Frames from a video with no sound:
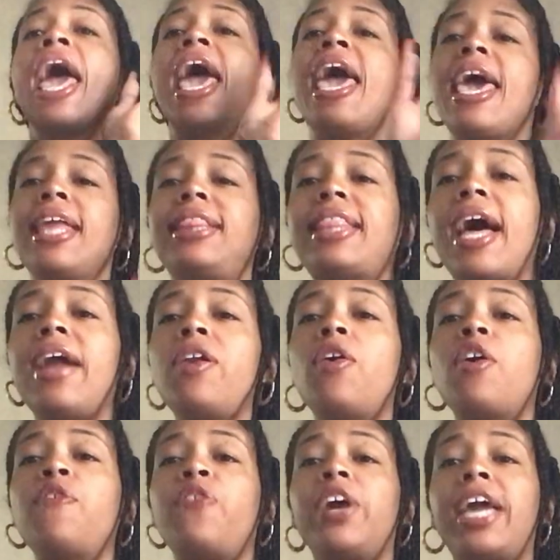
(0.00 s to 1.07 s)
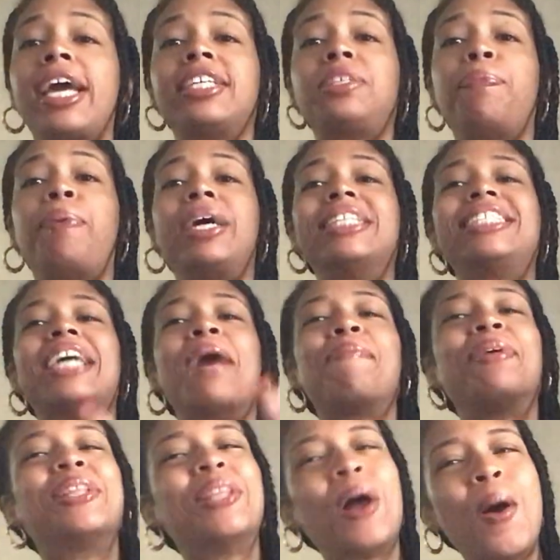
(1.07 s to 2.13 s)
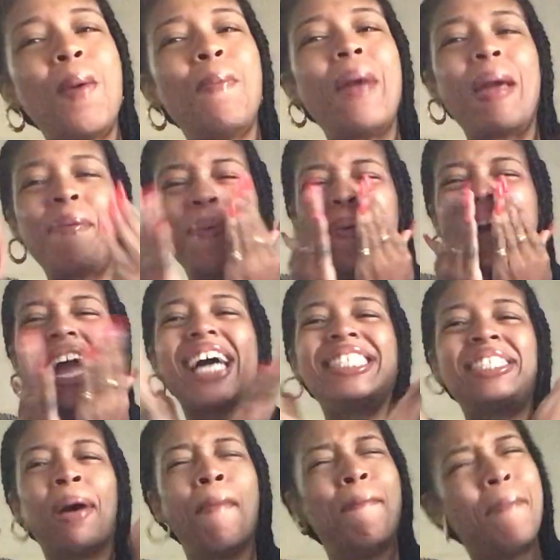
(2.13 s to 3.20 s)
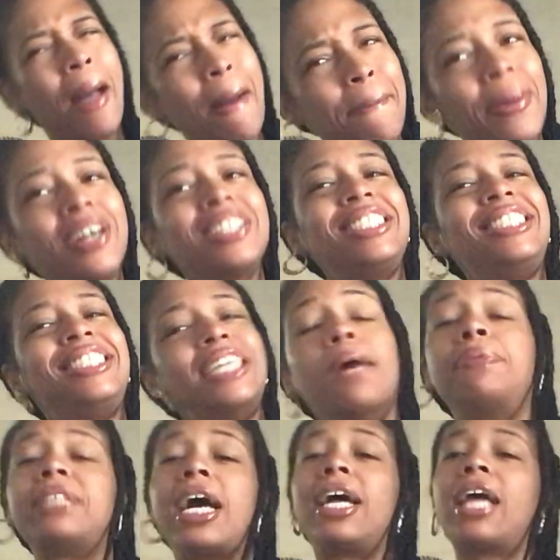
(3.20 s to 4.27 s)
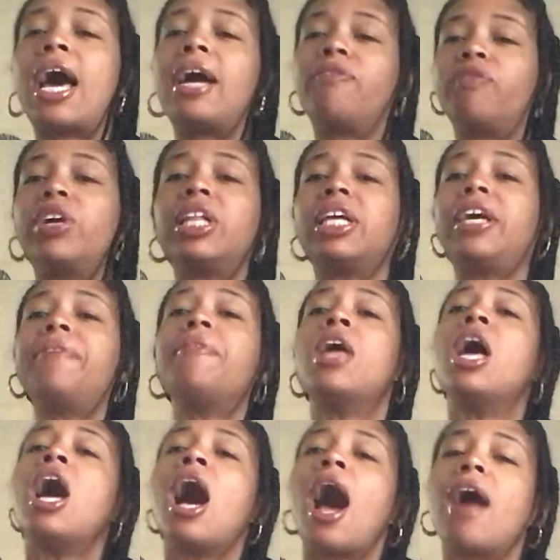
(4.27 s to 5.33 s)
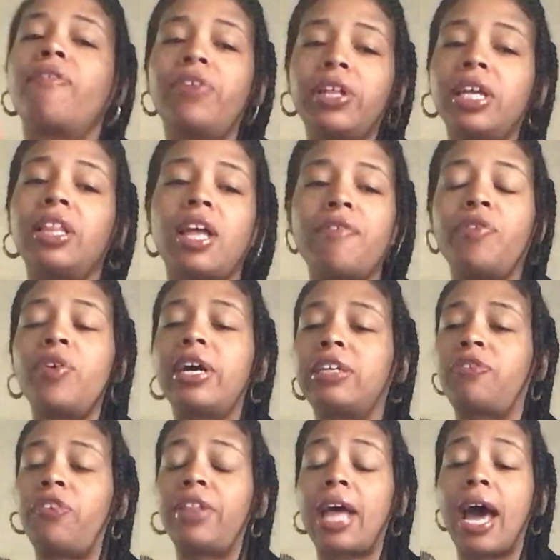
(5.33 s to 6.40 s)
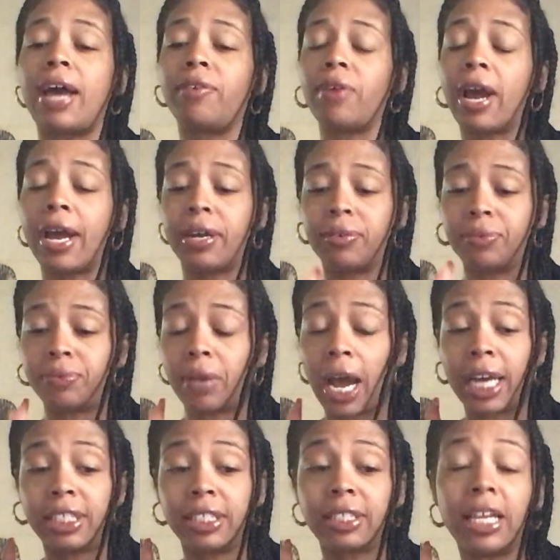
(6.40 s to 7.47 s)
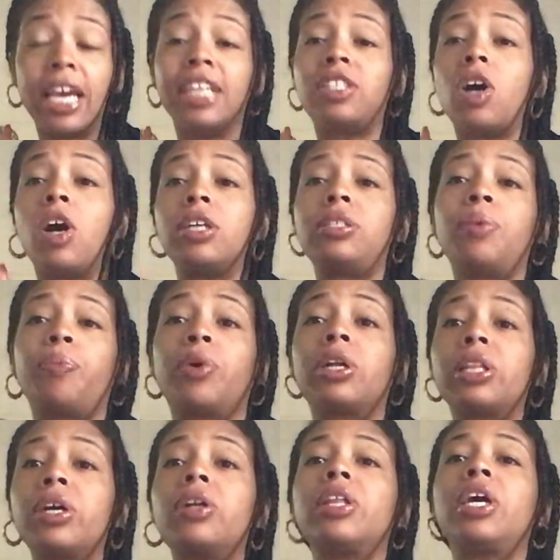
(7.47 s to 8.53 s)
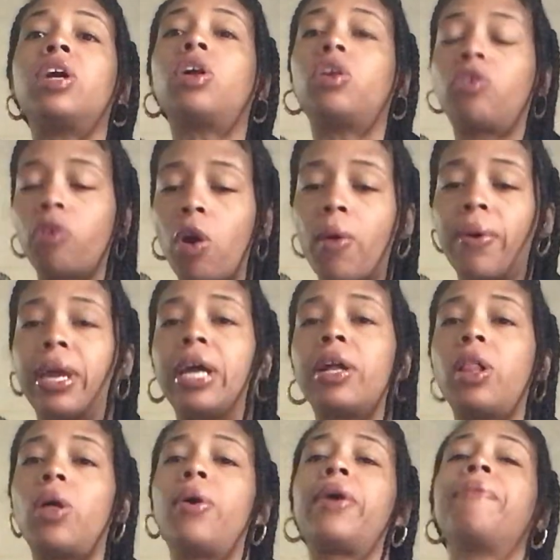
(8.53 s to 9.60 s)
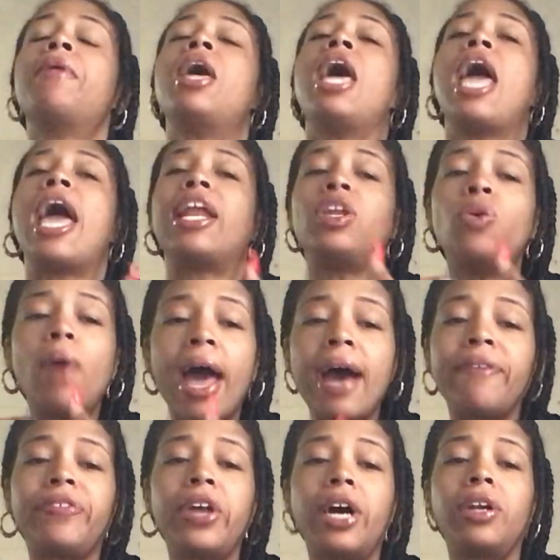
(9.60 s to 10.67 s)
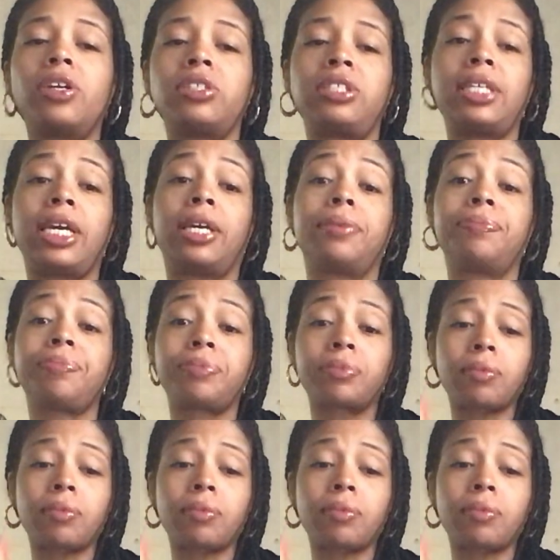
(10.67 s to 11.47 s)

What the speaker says: hit that notification button down below, baby. We got some memberships. I really love you guys for that. I just it's awesome. We're literally growing and glowing, and you have to understand.